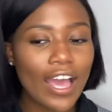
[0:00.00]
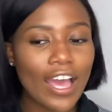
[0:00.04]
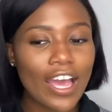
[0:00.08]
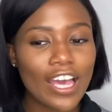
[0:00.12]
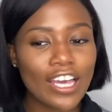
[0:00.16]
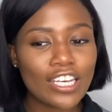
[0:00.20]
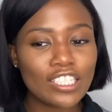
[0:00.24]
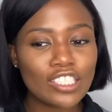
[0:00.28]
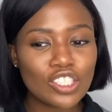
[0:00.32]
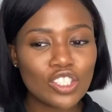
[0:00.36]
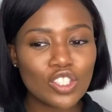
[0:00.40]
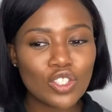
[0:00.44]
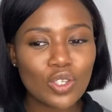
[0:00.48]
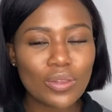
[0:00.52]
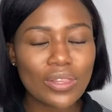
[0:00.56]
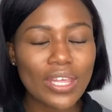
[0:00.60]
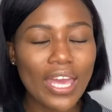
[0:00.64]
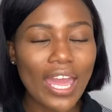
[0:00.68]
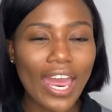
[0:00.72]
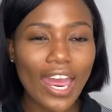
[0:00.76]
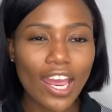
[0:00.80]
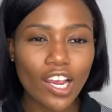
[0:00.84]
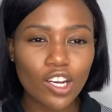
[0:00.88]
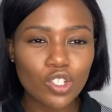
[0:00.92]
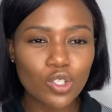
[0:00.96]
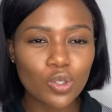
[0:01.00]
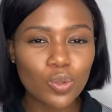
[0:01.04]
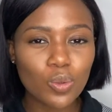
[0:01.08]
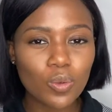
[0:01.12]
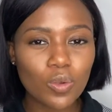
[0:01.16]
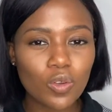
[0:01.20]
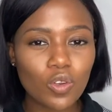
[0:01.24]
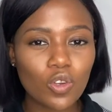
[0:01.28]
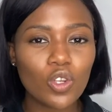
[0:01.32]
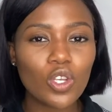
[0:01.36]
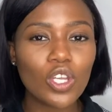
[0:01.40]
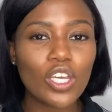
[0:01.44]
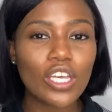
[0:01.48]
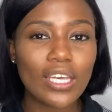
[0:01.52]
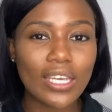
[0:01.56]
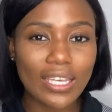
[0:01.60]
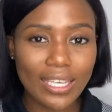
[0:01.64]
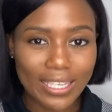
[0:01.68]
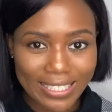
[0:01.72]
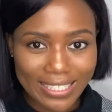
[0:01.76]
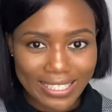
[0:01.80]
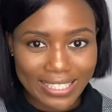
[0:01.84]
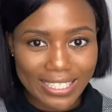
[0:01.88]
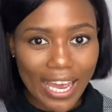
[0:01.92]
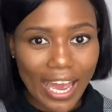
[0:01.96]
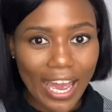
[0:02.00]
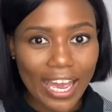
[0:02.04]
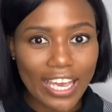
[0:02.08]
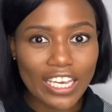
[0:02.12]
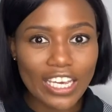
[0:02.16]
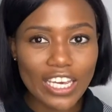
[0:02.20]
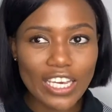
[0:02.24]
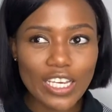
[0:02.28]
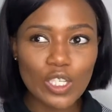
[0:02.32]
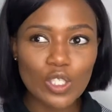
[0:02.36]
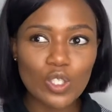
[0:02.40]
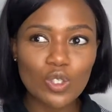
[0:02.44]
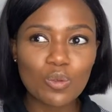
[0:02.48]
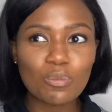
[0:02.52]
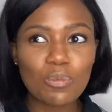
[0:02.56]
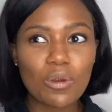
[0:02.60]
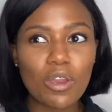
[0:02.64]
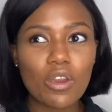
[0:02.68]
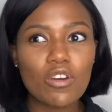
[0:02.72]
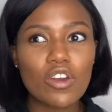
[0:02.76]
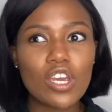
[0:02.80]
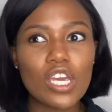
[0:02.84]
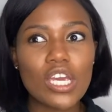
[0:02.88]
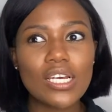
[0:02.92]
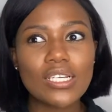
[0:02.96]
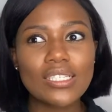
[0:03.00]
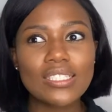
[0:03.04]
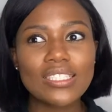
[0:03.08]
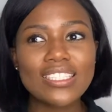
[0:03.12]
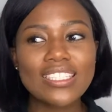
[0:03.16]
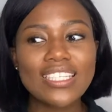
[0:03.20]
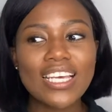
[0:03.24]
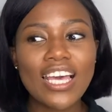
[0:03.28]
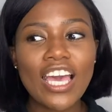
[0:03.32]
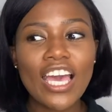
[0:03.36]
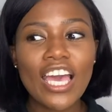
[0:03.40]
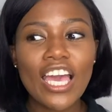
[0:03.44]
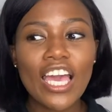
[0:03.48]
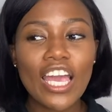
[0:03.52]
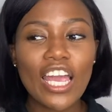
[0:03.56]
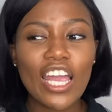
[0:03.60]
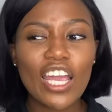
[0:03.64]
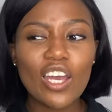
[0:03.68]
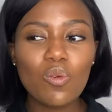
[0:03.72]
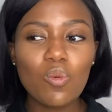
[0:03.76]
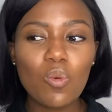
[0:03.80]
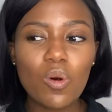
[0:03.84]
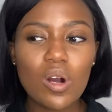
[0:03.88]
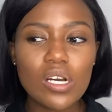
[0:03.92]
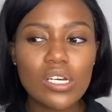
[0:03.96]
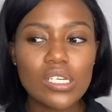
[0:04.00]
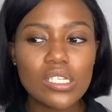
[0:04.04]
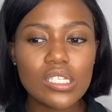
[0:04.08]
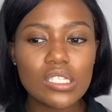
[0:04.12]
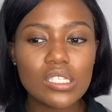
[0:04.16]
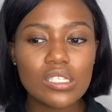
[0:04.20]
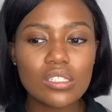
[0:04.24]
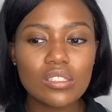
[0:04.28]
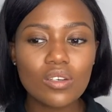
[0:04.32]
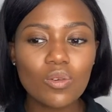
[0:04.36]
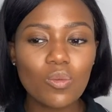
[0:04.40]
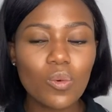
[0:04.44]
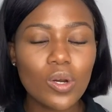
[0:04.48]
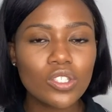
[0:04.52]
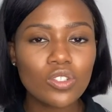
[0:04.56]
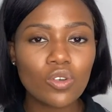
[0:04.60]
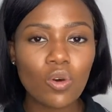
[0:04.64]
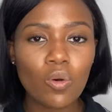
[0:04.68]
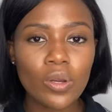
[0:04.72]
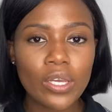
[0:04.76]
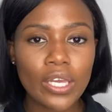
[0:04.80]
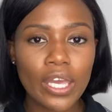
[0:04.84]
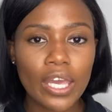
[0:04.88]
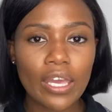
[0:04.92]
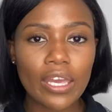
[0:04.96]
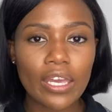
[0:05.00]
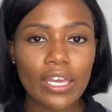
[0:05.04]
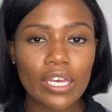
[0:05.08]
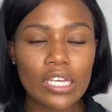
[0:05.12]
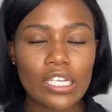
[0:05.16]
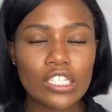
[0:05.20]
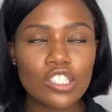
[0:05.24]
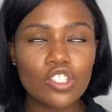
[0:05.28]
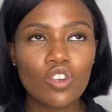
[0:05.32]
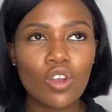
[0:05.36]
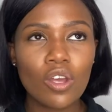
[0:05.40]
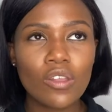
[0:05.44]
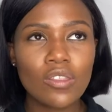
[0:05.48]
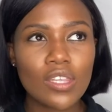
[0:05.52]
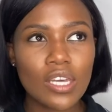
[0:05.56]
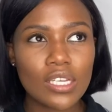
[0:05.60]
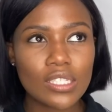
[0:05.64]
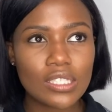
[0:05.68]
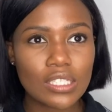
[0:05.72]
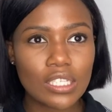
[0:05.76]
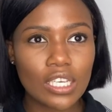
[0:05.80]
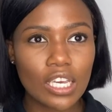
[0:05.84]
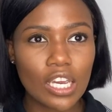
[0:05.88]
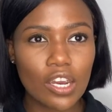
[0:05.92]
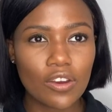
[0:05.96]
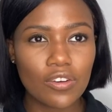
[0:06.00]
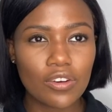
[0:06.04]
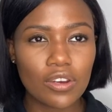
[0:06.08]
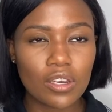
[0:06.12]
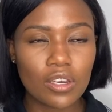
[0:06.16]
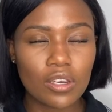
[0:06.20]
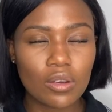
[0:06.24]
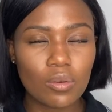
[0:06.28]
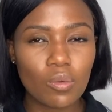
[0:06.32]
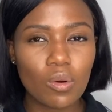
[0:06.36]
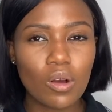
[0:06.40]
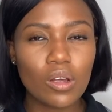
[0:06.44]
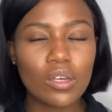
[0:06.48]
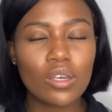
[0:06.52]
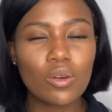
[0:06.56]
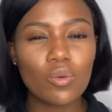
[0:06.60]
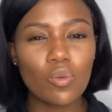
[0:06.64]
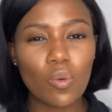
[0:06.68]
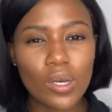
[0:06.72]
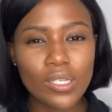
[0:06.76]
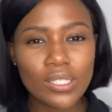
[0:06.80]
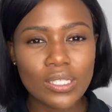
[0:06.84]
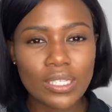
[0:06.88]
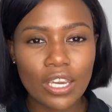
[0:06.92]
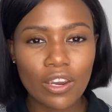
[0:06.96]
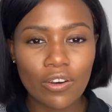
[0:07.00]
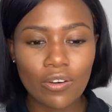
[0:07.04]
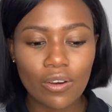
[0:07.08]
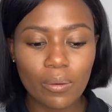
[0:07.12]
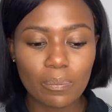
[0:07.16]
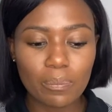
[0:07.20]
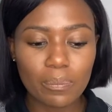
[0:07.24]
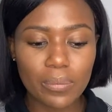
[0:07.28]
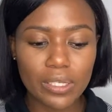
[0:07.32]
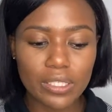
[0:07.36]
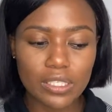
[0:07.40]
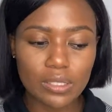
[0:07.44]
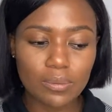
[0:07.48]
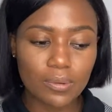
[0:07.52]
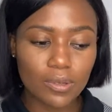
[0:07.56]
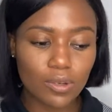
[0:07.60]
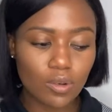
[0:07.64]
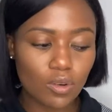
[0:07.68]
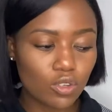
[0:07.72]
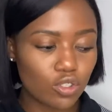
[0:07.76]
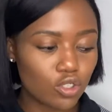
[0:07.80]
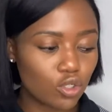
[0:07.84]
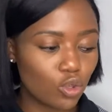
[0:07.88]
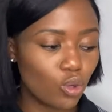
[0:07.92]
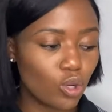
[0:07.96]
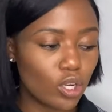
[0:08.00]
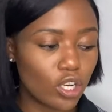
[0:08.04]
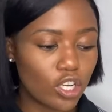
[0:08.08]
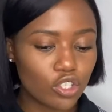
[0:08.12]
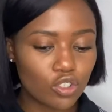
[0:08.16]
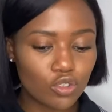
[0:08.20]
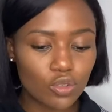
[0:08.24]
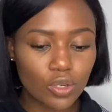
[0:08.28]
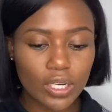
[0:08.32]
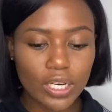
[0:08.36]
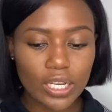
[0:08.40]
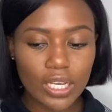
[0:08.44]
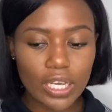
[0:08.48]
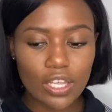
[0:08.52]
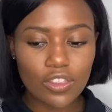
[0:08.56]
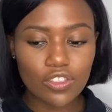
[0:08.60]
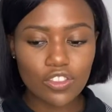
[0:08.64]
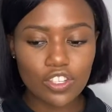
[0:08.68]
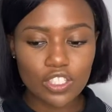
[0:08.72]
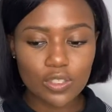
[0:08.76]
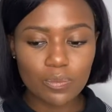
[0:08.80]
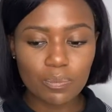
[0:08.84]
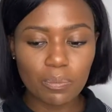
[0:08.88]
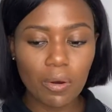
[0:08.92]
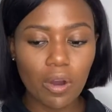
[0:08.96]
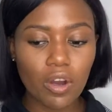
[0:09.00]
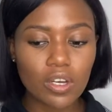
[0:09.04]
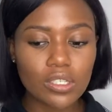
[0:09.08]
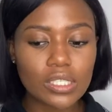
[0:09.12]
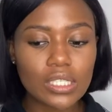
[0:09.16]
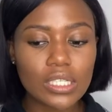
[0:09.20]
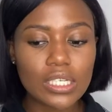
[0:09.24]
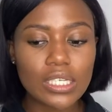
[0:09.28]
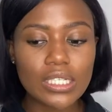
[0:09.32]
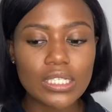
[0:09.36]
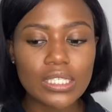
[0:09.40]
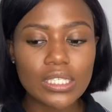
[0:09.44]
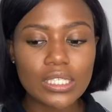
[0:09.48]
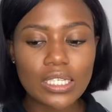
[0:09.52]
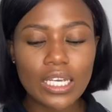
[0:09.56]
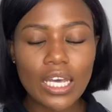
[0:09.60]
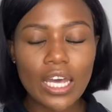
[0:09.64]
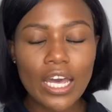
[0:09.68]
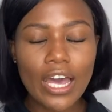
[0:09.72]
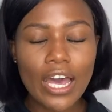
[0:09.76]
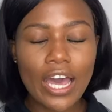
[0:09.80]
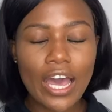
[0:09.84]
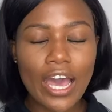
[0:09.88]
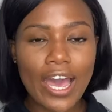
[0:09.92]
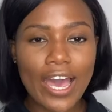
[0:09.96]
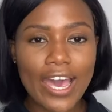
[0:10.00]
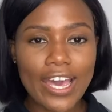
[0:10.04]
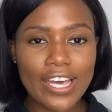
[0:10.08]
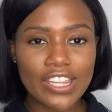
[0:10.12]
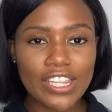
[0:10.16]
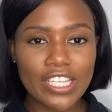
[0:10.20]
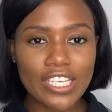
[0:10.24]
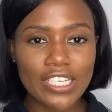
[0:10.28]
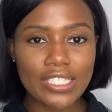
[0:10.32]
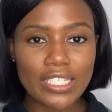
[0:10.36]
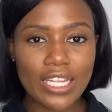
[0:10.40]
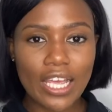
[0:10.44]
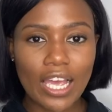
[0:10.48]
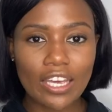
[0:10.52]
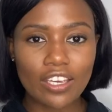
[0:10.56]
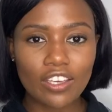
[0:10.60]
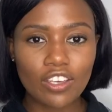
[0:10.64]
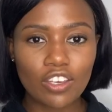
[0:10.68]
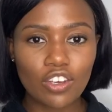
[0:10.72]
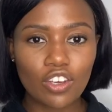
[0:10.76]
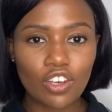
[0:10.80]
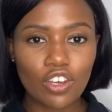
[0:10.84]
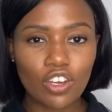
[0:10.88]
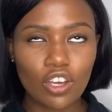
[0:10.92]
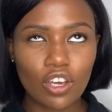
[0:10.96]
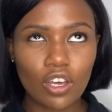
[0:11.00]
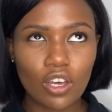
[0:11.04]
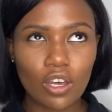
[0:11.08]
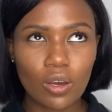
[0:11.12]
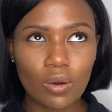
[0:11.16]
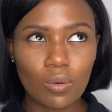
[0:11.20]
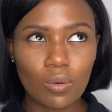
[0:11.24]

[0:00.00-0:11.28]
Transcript: and so the actual entire experience it was it was okay it's not that scary well it was scary a bit because you are literally in this basket and there's like uh,